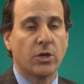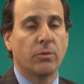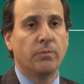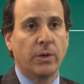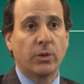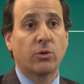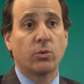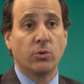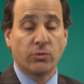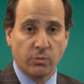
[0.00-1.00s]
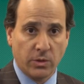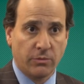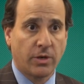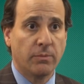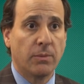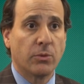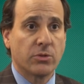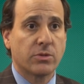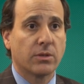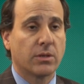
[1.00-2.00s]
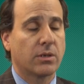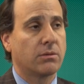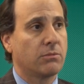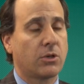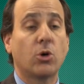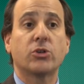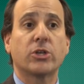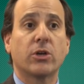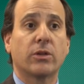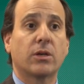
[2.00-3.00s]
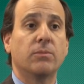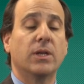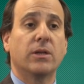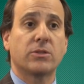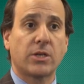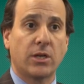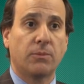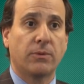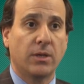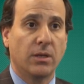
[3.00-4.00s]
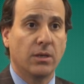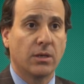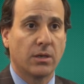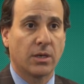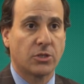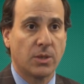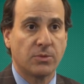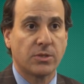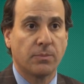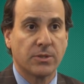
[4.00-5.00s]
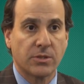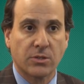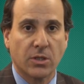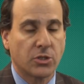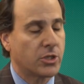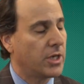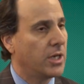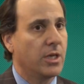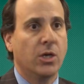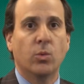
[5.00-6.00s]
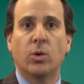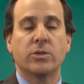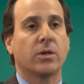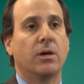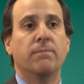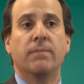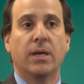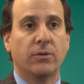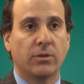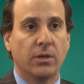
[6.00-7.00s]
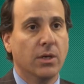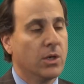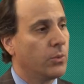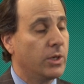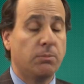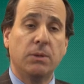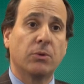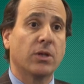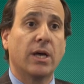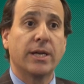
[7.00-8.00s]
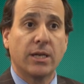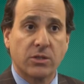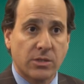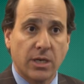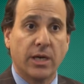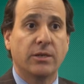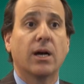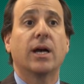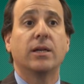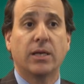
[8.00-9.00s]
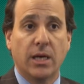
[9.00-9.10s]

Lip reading: year, Mary Cruz, one of our members, co-chaired the committee to set up the Champions of Business Luncheon, and it was amazing. We had people lined outside dying to